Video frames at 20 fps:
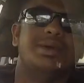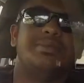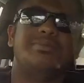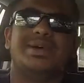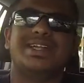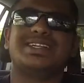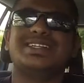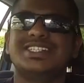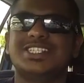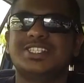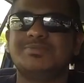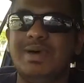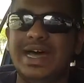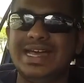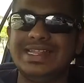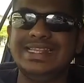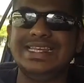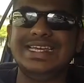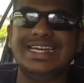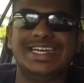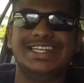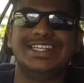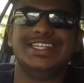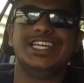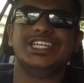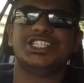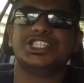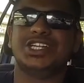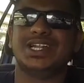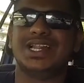But despite the
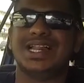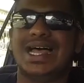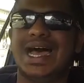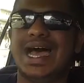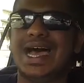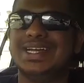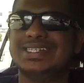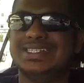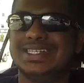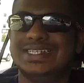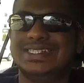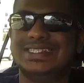additional height,